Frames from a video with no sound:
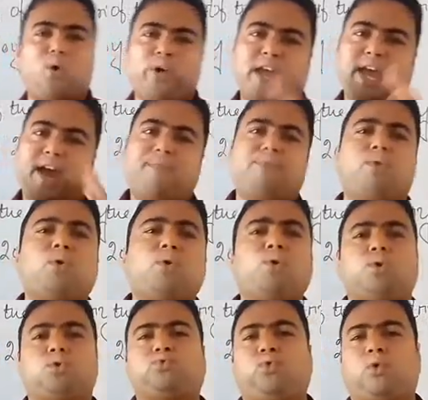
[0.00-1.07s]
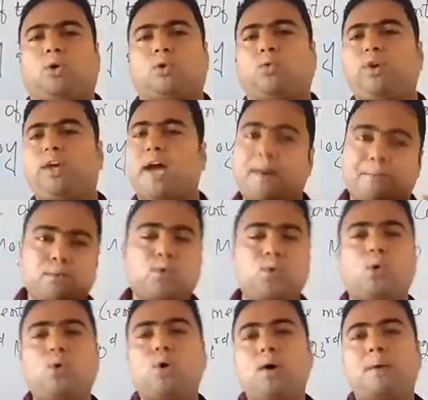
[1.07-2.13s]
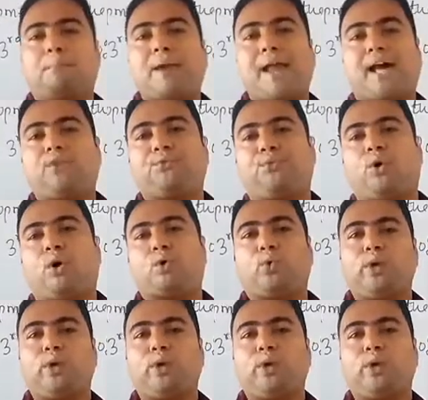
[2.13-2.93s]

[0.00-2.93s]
we have to go for, we have to plan for,